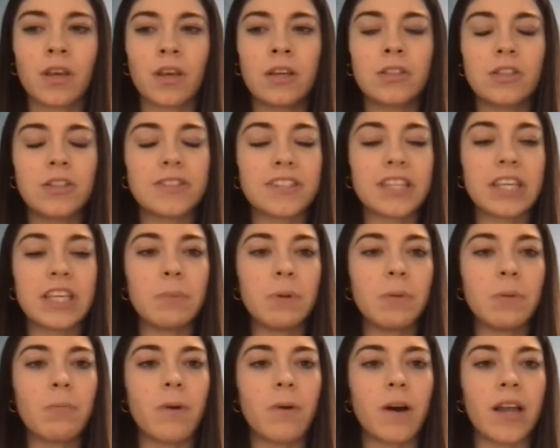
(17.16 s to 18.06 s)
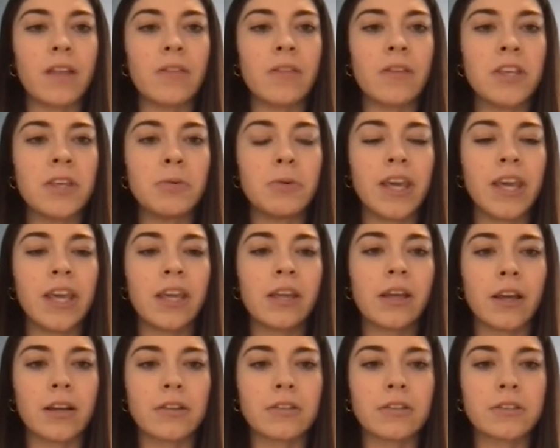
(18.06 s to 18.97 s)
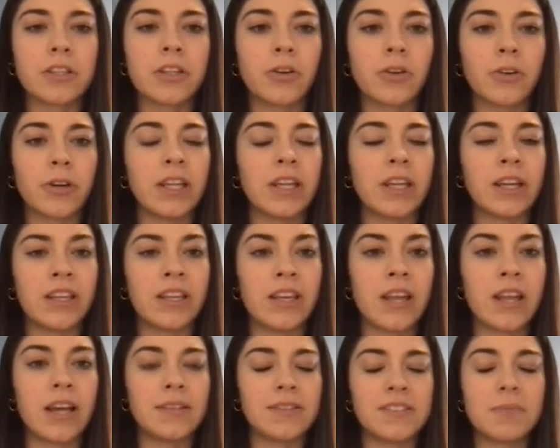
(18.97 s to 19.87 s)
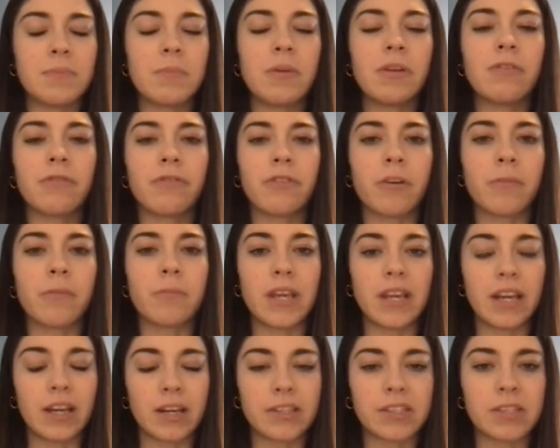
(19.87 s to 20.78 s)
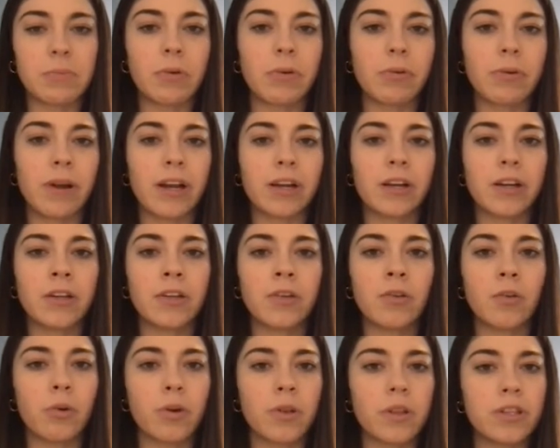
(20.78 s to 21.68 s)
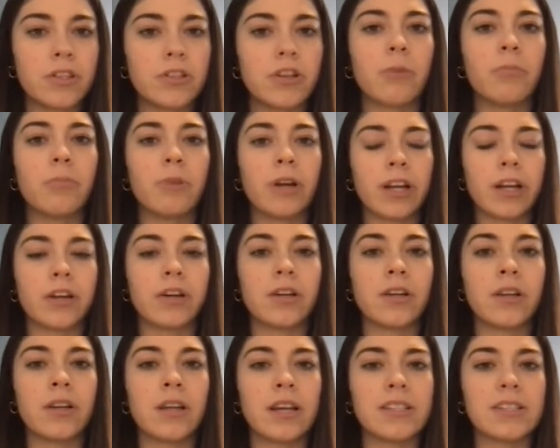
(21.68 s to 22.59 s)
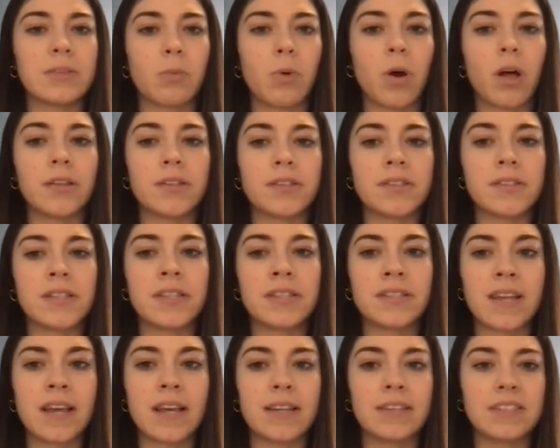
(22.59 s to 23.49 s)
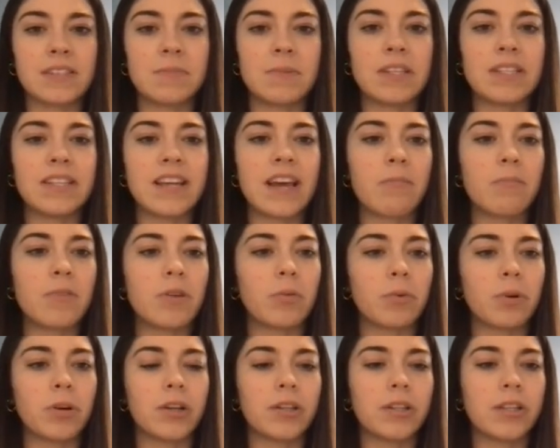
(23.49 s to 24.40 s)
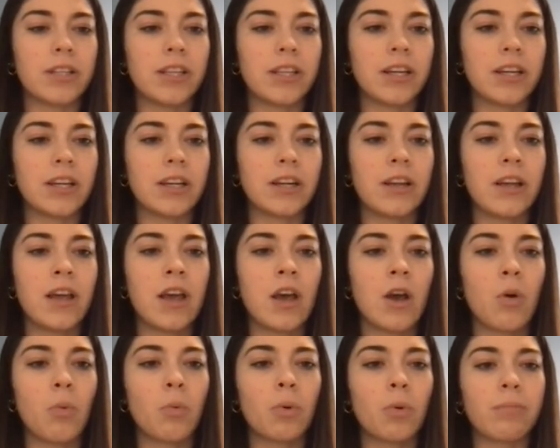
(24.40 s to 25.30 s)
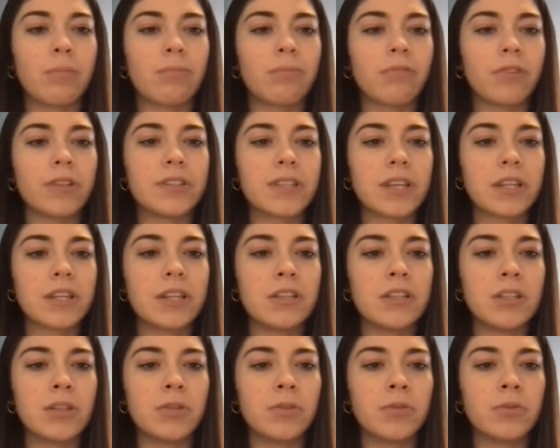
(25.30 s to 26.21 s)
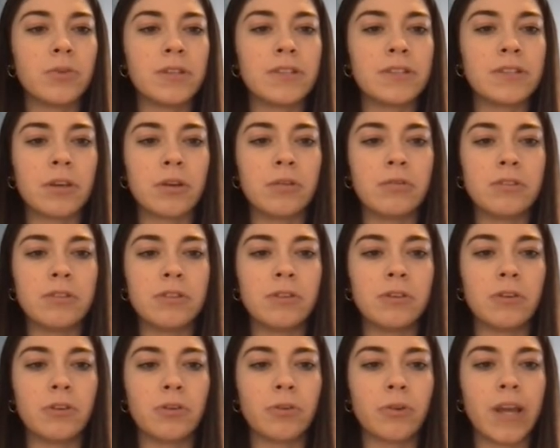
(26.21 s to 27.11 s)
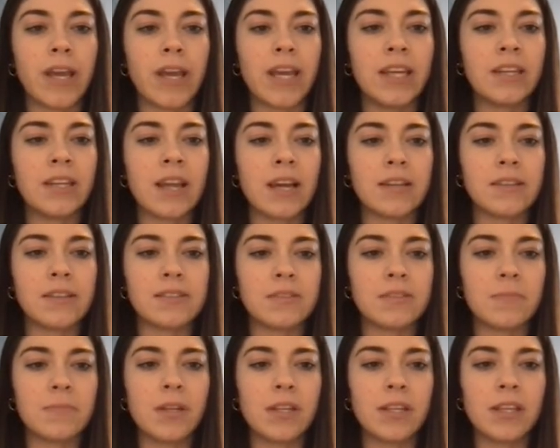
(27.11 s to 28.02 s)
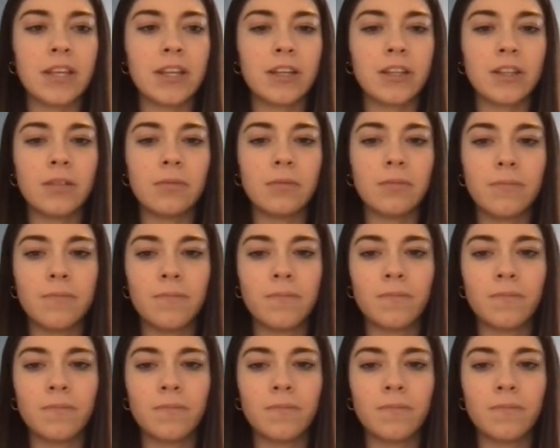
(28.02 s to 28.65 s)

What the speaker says: Just keep in mind that you can't actually create an estimate from the customer record or the job record, as well as this Estimate tab that we're on here. What I'm first going to do is go to Create an Estimate here.